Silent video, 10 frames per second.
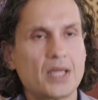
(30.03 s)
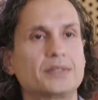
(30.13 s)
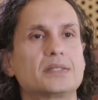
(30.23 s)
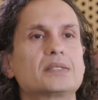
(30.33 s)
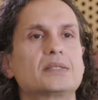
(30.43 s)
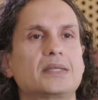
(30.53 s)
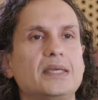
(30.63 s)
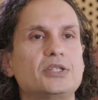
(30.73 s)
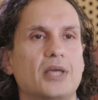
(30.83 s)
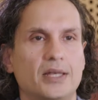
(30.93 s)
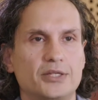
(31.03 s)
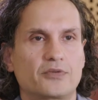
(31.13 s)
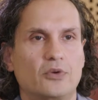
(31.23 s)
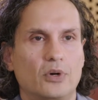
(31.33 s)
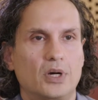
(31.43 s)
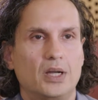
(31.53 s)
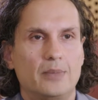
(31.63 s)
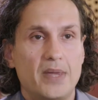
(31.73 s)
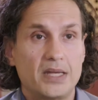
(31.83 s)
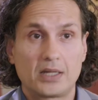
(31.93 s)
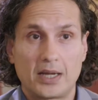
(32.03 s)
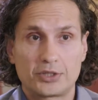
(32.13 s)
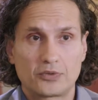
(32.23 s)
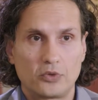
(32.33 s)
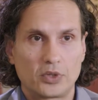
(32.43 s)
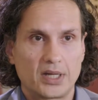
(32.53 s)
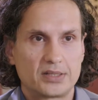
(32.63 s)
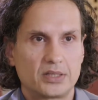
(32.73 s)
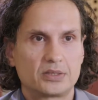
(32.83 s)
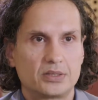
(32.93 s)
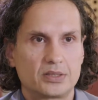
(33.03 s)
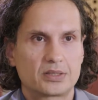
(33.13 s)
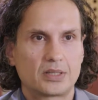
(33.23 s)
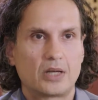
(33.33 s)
This is a key challenge for many kinds of organizations,